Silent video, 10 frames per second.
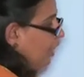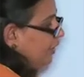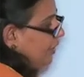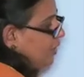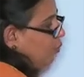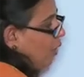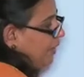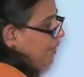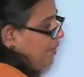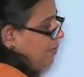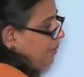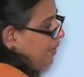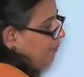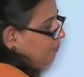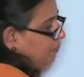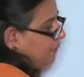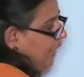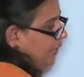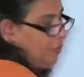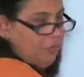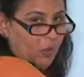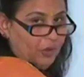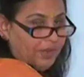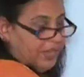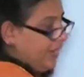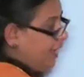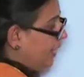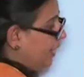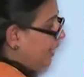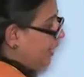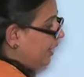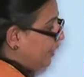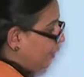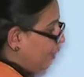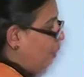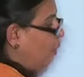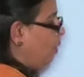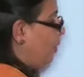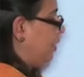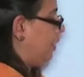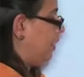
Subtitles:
This water vapor that you already know,